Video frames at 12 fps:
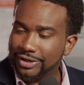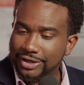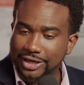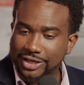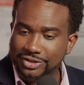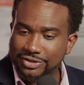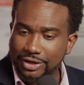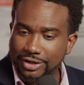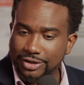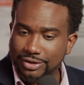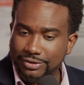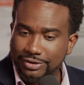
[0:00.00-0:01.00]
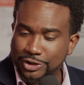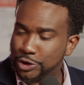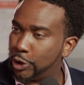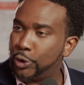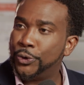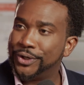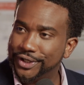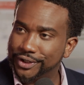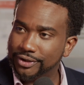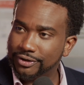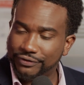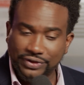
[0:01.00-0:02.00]
is is your own
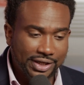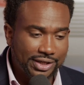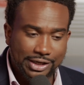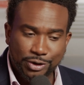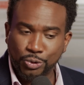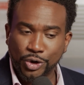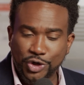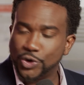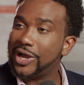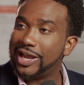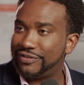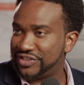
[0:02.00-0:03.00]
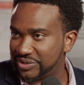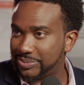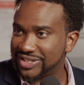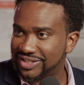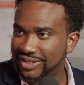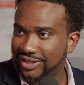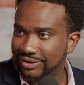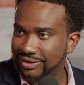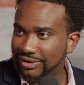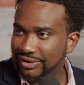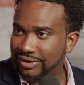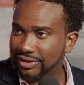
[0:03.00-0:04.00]
hurdle of thinking that what you have is the best thing.
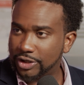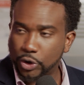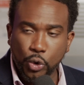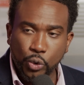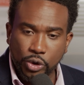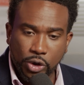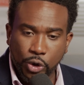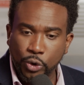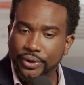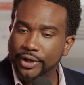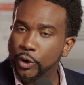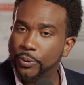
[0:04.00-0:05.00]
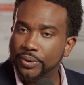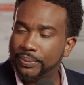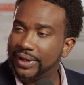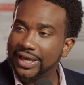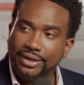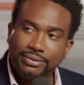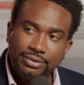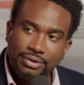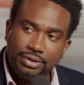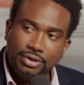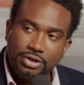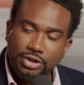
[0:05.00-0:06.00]
Mm-hmm. Go with an open mind,
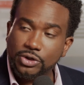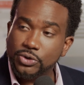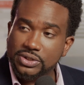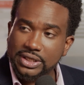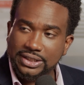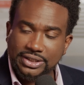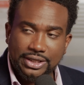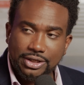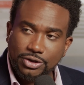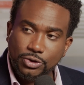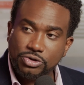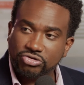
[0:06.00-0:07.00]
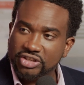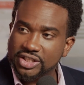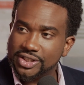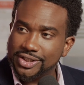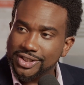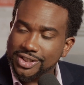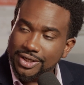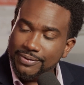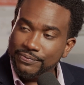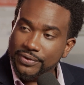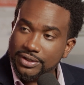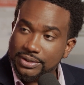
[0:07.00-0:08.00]
use the internet, use research
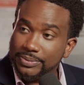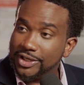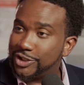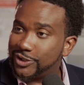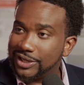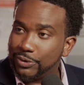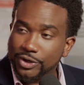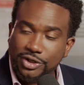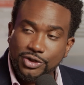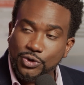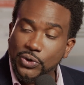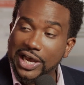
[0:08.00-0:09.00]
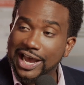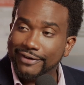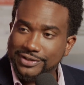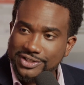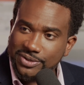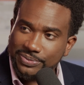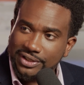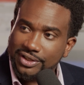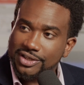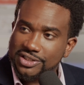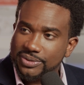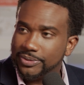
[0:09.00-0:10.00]
to make sure that what you do have is something the
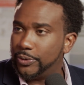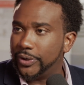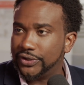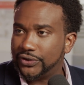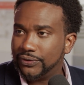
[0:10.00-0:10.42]
customer want,